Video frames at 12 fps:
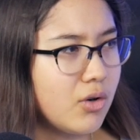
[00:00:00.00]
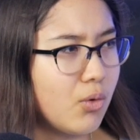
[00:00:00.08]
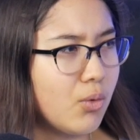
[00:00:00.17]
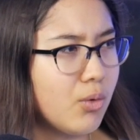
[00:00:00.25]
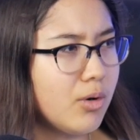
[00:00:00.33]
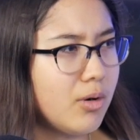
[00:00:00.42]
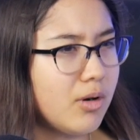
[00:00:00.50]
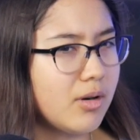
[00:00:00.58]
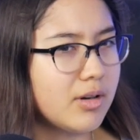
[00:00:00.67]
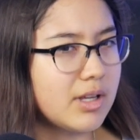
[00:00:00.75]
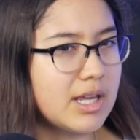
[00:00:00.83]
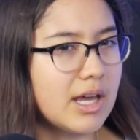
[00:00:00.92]
or
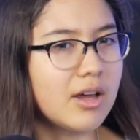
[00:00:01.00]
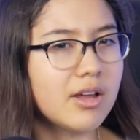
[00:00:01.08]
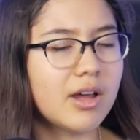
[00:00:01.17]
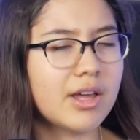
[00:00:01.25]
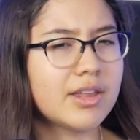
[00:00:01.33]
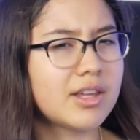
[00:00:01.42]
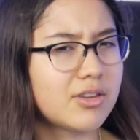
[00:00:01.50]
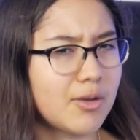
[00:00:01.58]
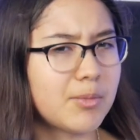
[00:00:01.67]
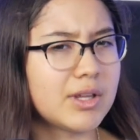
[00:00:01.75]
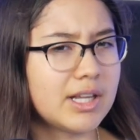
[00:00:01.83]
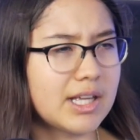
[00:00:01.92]
yeah, I think
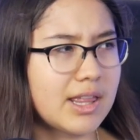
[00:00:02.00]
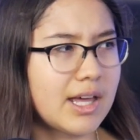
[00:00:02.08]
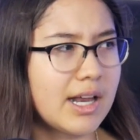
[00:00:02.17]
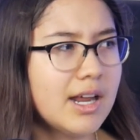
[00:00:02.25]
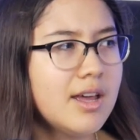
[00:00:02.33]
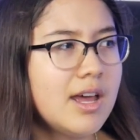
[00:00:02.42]
something like that.